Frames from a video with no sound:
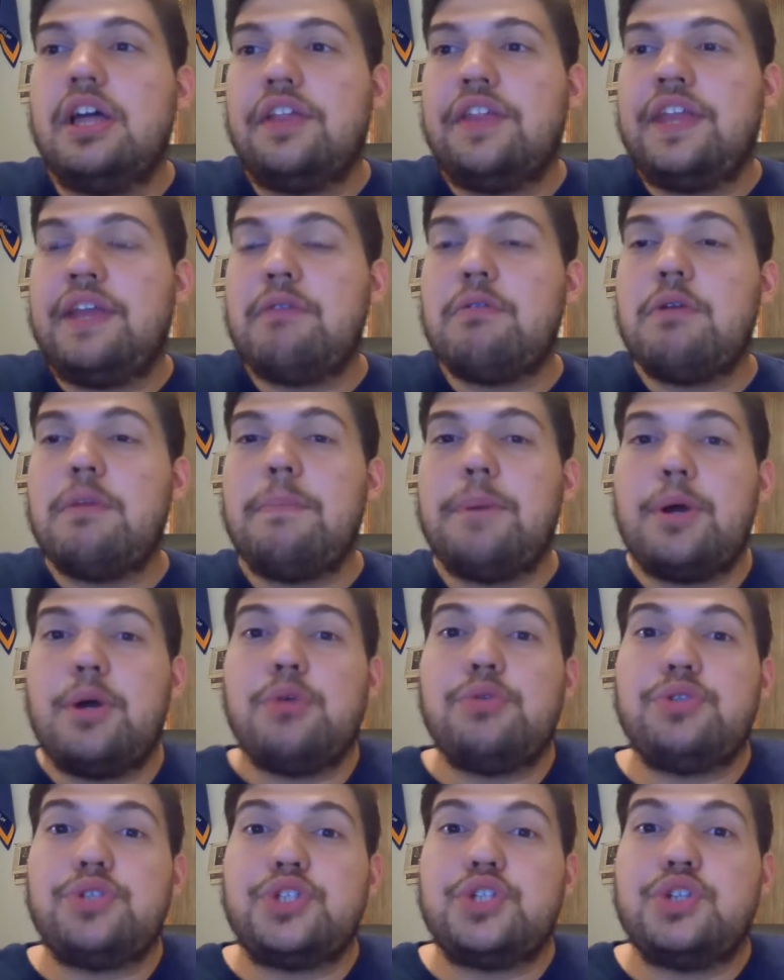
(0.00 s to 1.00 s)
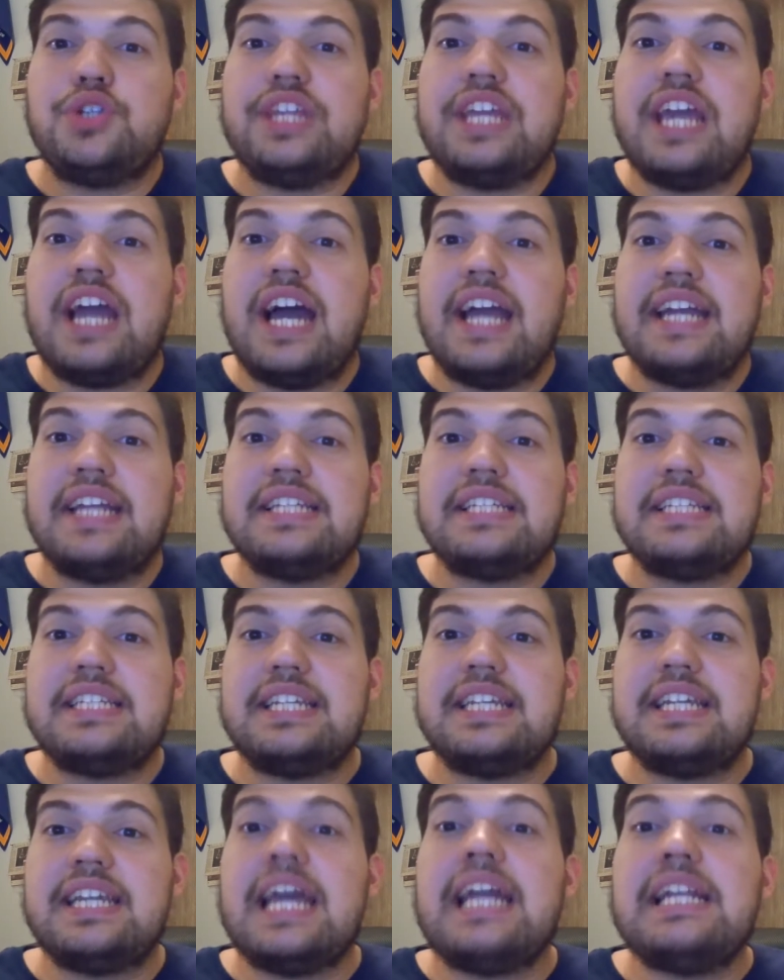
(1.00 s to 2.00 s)
They were opposed to the
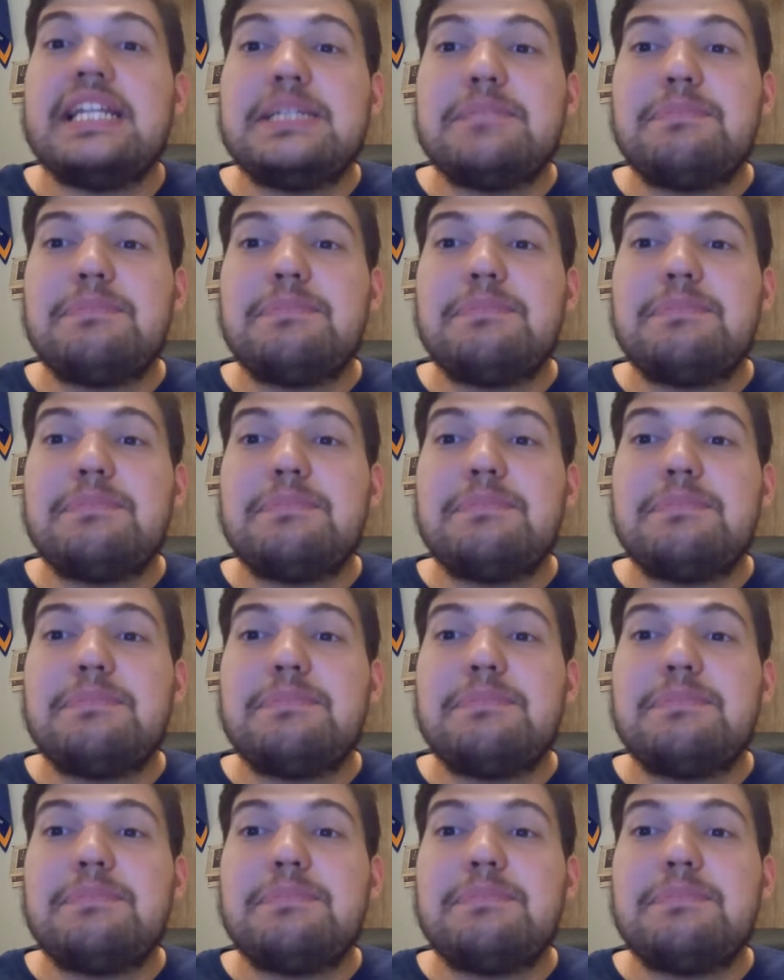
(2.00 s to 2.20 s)
INC and